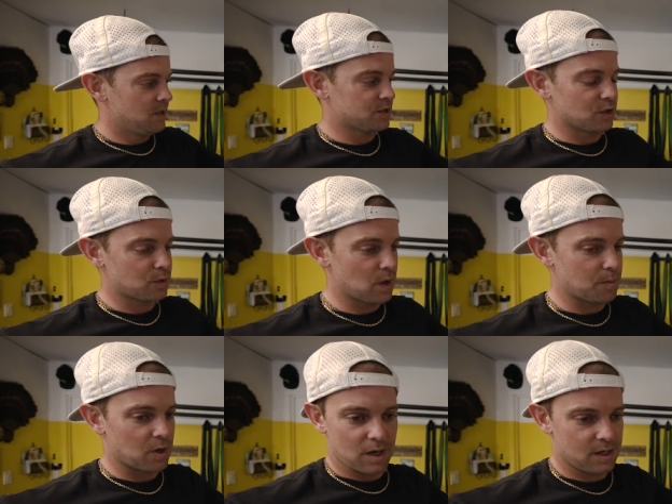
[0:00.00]
This
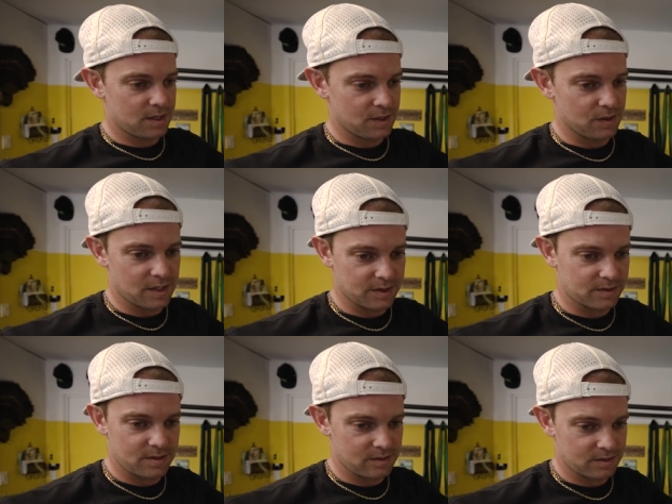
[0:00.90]
earthquake bar, dude,
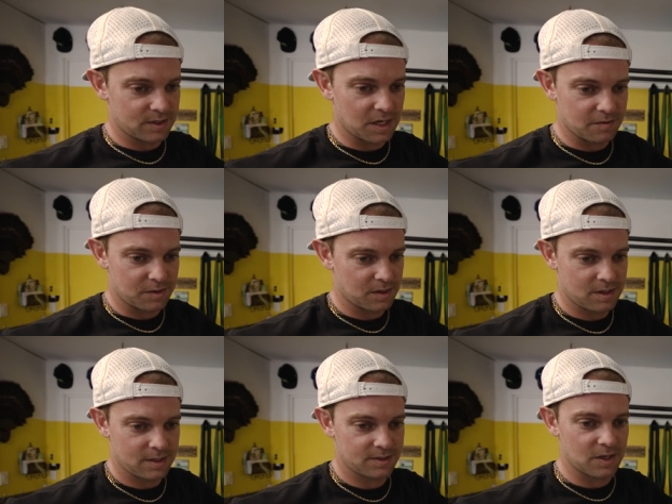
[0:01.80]
has saved
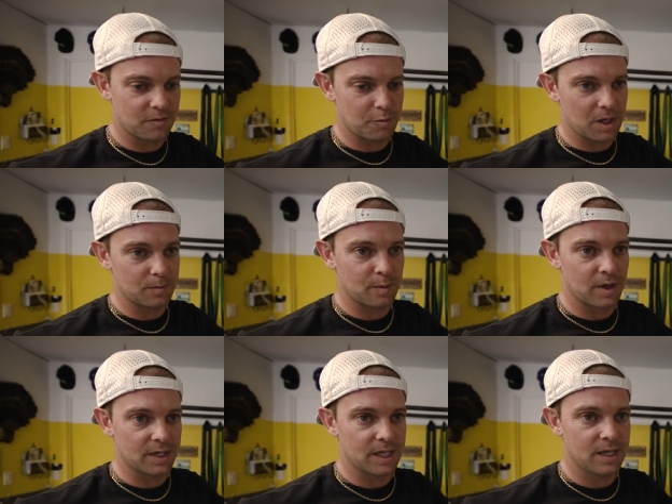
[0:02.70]
saved my upper
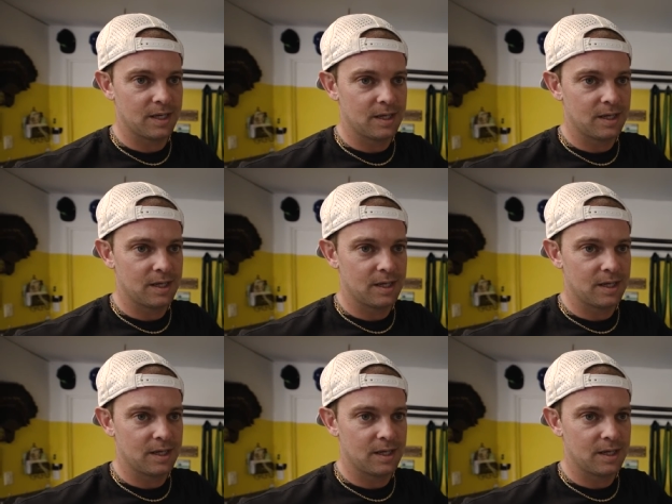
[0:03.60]
body.